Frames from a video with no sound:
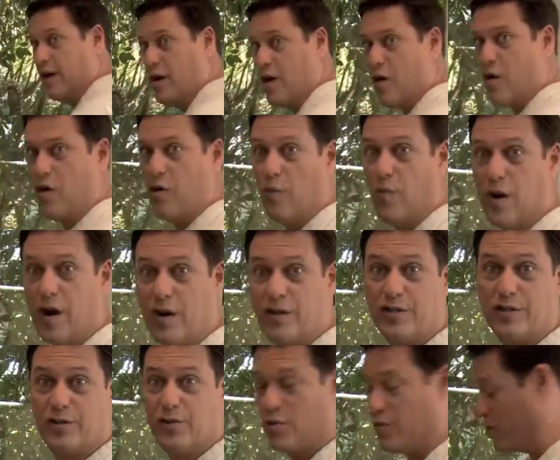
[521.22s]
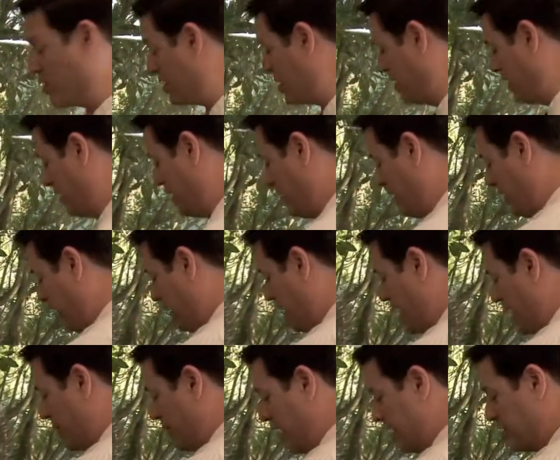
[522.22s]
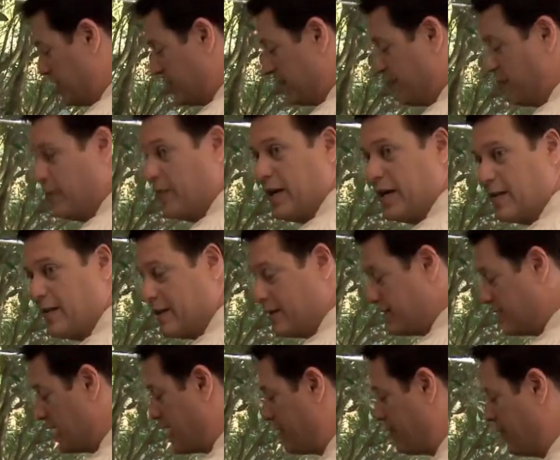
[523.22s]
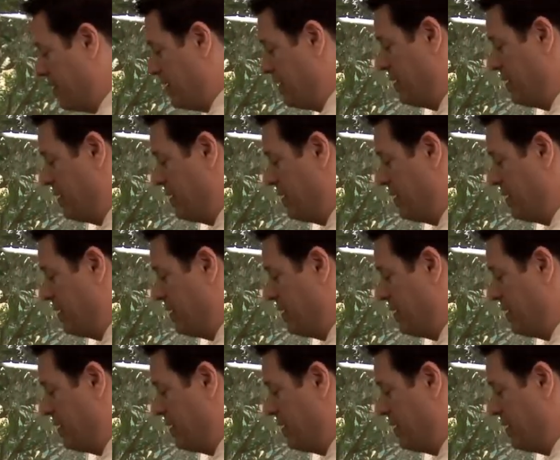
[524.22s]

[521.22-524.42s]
homeware store. I'm gonna just pick this up